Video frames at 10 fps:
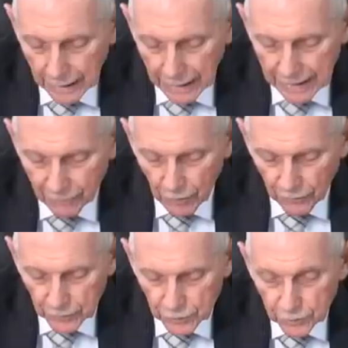I have
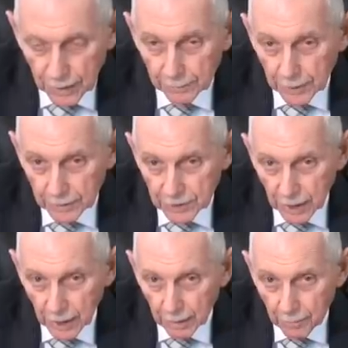often described our
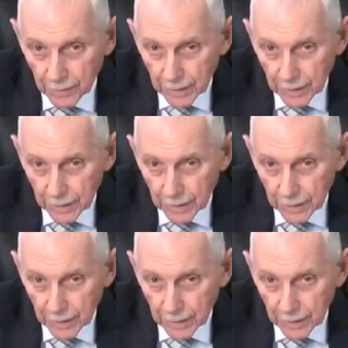time